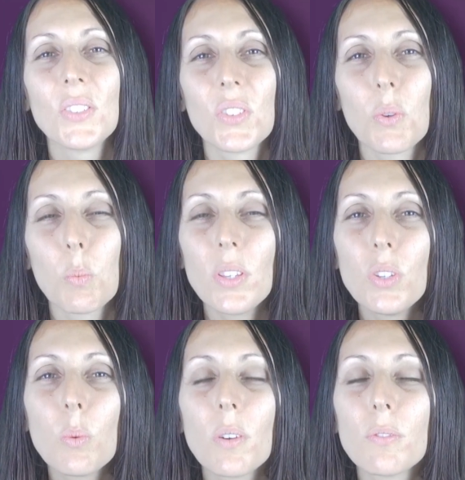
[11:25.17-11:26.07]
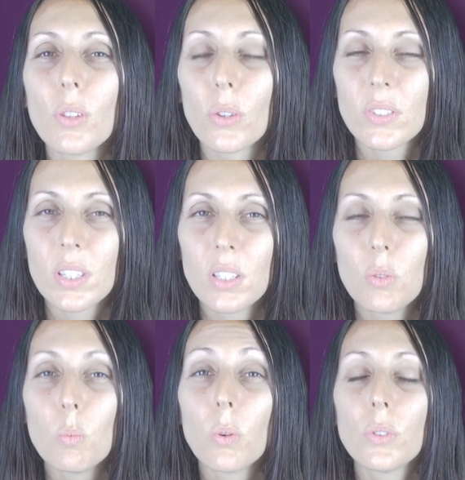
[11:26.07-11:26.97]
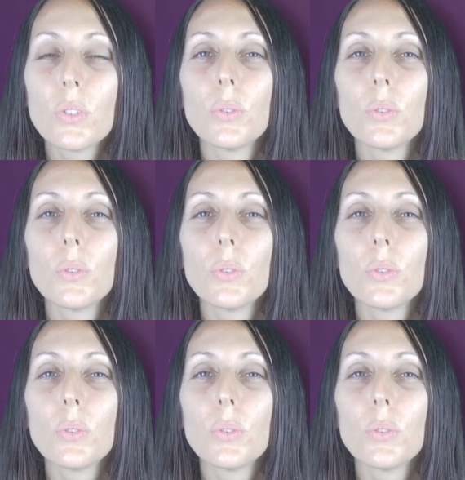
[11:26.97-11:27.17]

So when you are flossing, you want